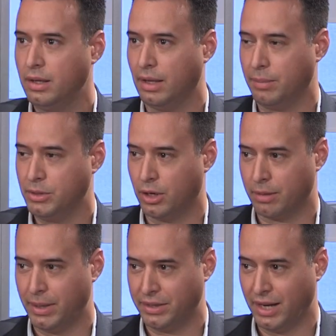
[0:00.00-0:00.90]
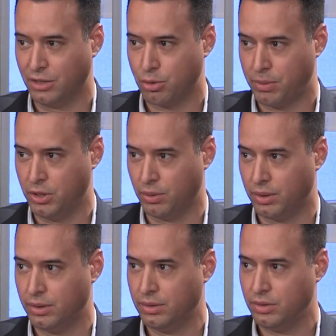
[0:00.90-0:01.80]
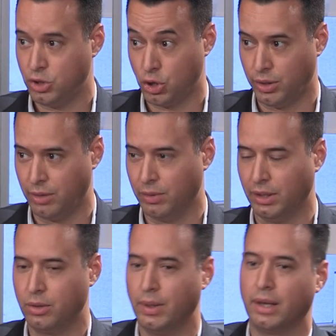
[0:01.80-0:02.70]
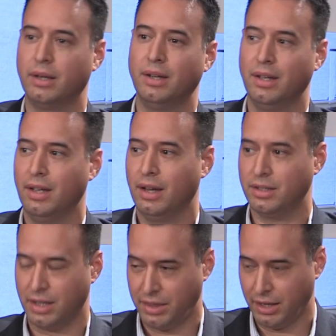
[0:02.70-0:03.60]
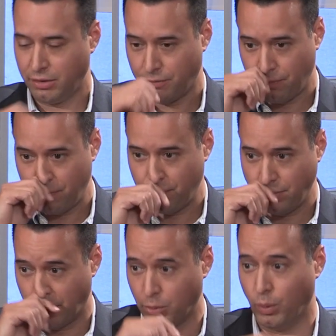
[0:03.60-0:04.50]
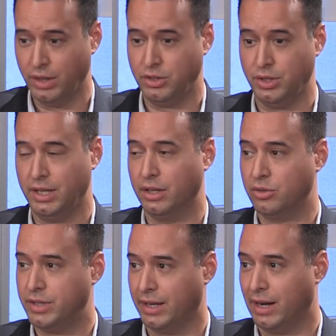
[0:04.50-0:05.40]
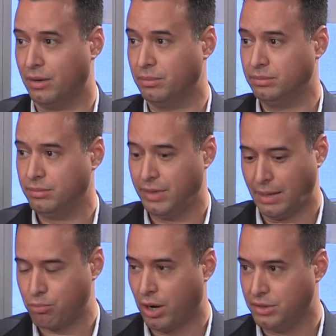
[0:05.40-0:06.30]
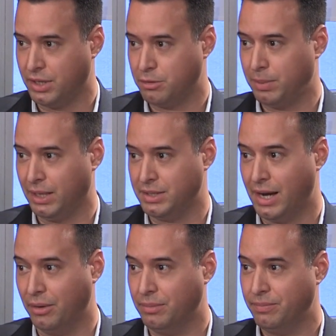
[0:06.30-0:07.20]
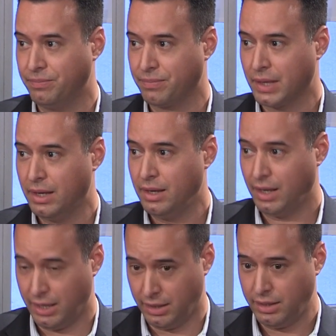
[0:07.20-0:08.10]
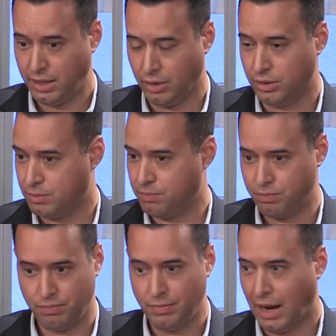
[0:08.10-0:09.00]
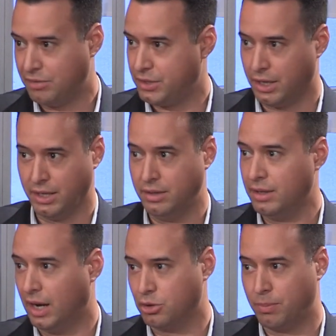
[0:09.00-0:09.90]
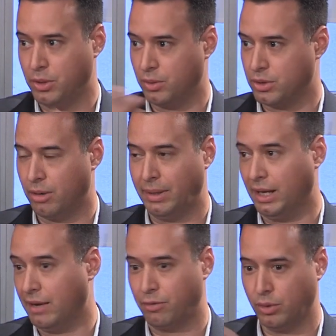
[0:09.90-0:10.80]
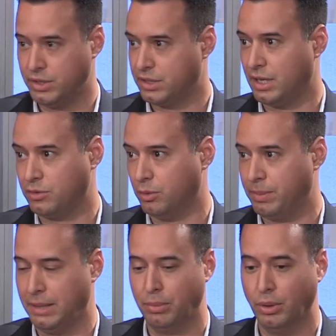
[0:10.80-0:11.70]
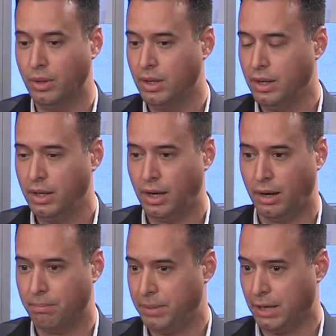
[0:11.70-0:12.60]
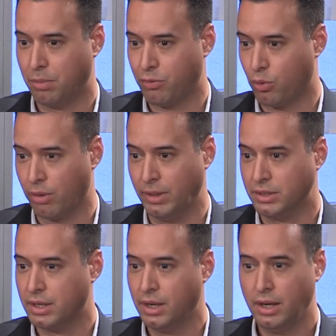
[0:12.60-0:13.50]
Let me talk about the entrepreneur journey really quick, because I think number one is you need to understand how that process plays out. And I've studied entrepreneurs all my life, or successful people, peak performance.